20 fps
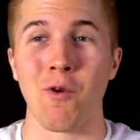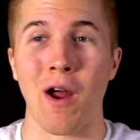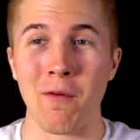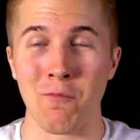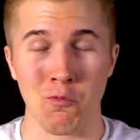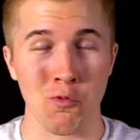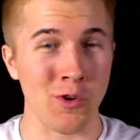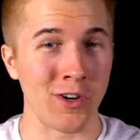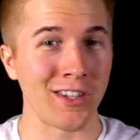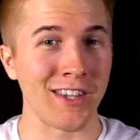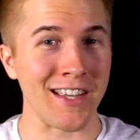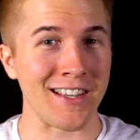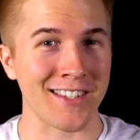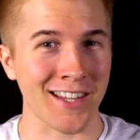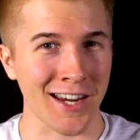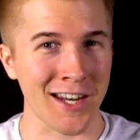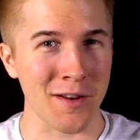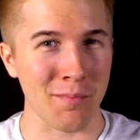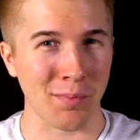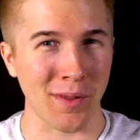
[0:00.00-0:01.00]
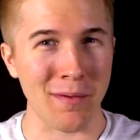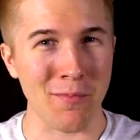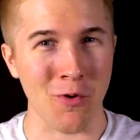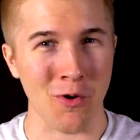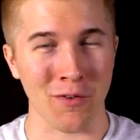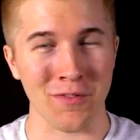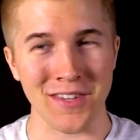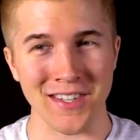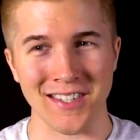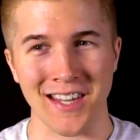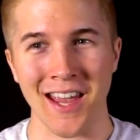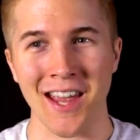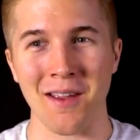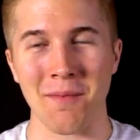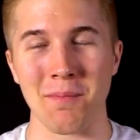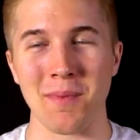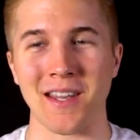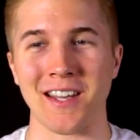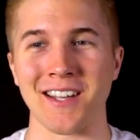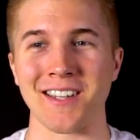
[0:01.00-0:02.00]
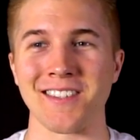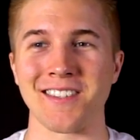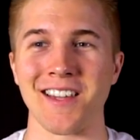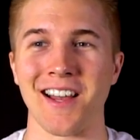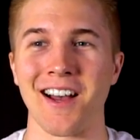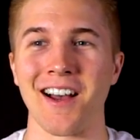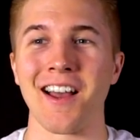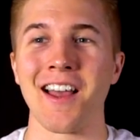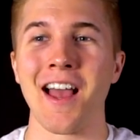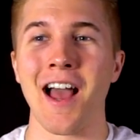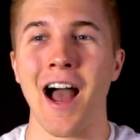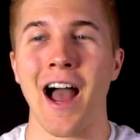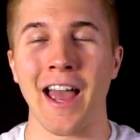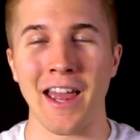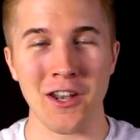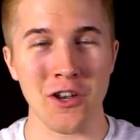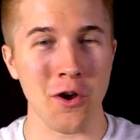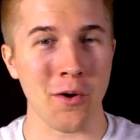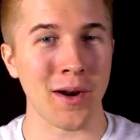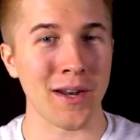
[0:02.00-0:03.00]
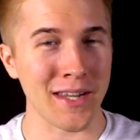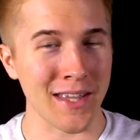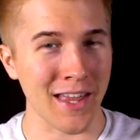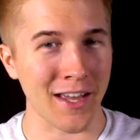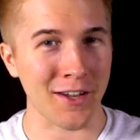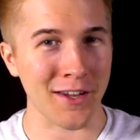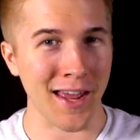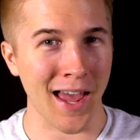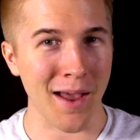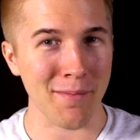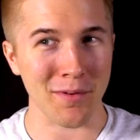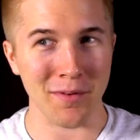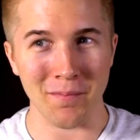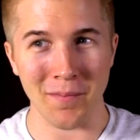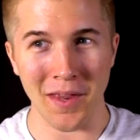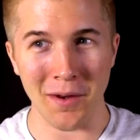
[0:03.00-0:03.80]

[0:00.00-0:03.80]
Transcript: I'm really excited to play more of this game because uh, I had no idea that could happen.